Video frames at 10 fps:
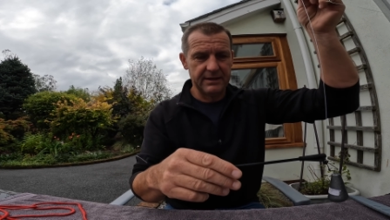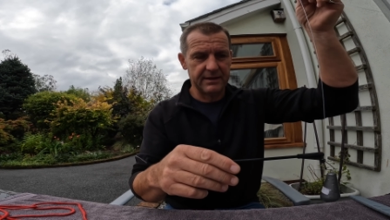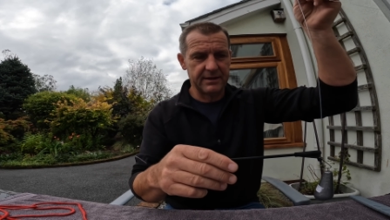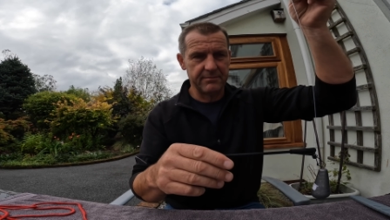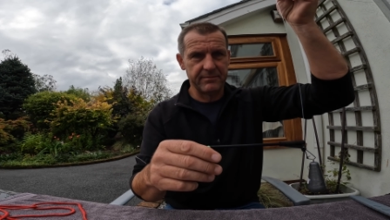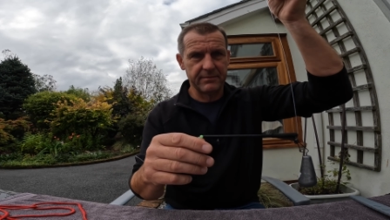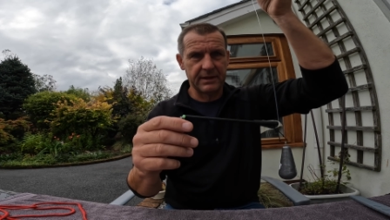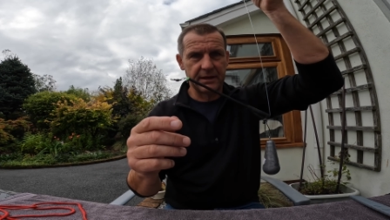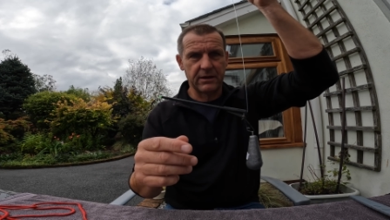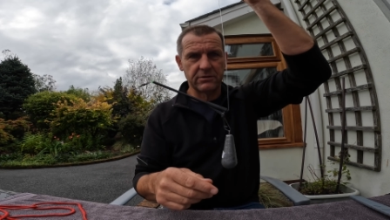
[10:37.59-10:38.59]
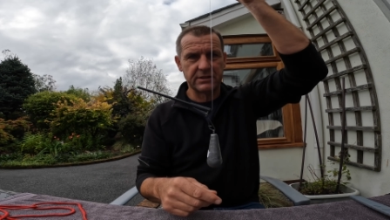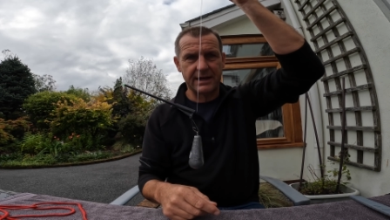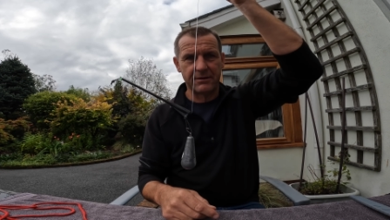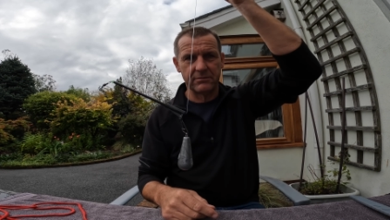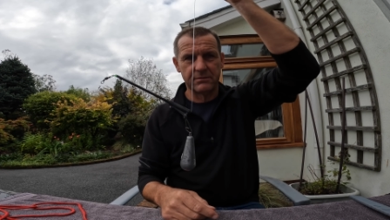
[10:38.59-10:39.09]
um, it goes
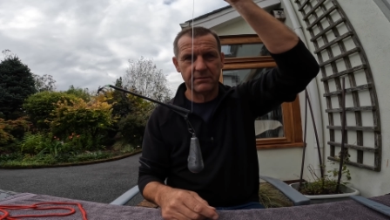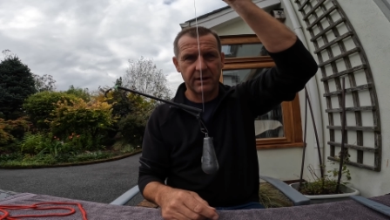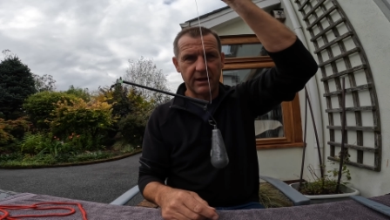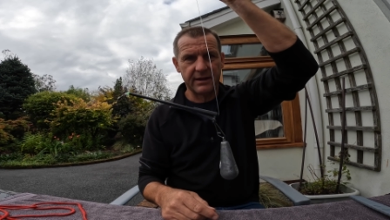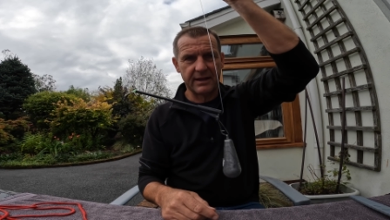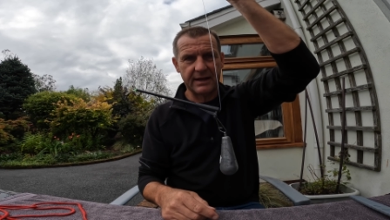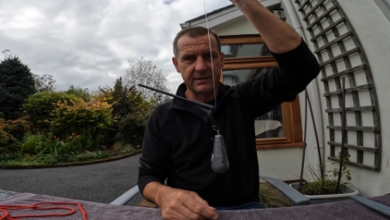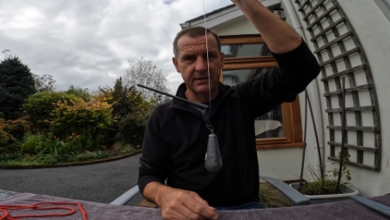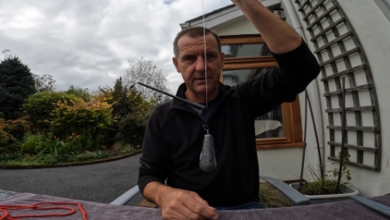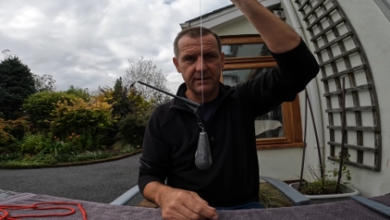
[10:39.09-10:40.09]
down like that